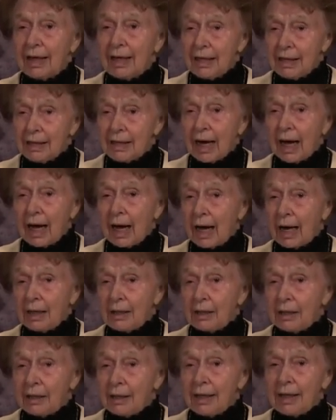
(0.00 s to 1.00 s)
He
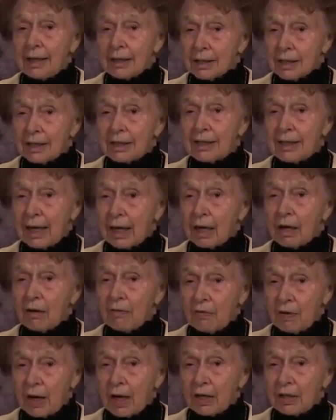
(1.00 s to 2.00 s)
died instead
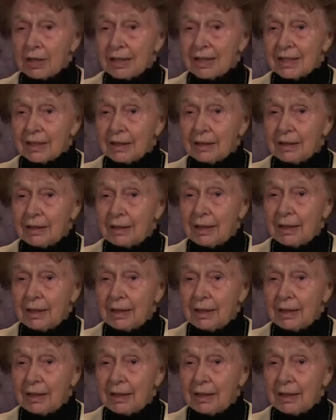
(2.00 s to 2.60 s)
of us.